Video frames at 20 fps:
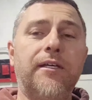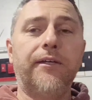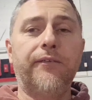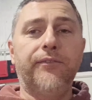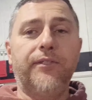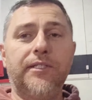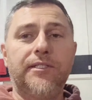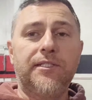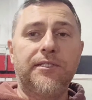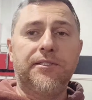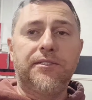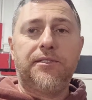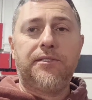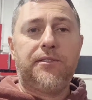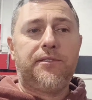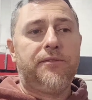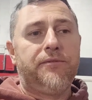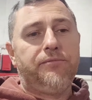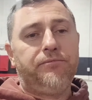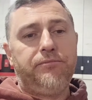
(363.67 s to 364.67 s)
If this
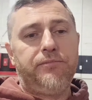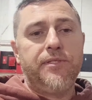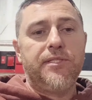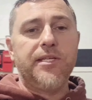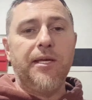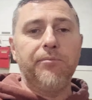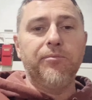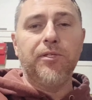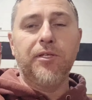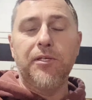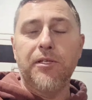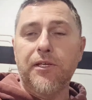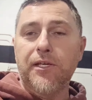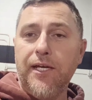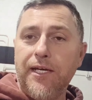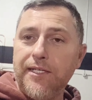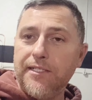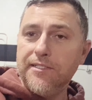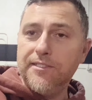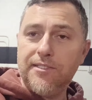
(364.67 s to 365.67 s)
is something you
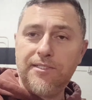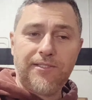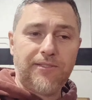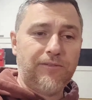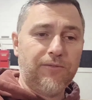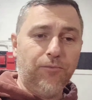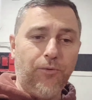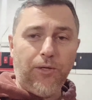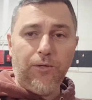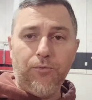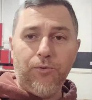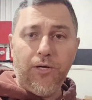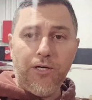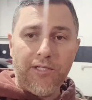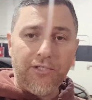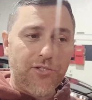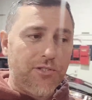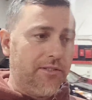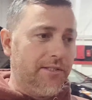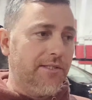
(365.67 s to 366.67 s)
guys want to
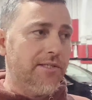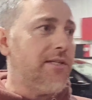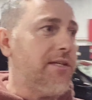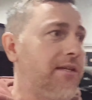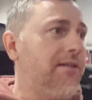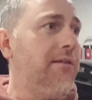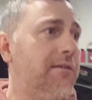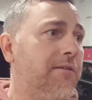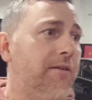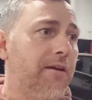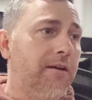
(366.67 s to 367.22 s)
watch and see,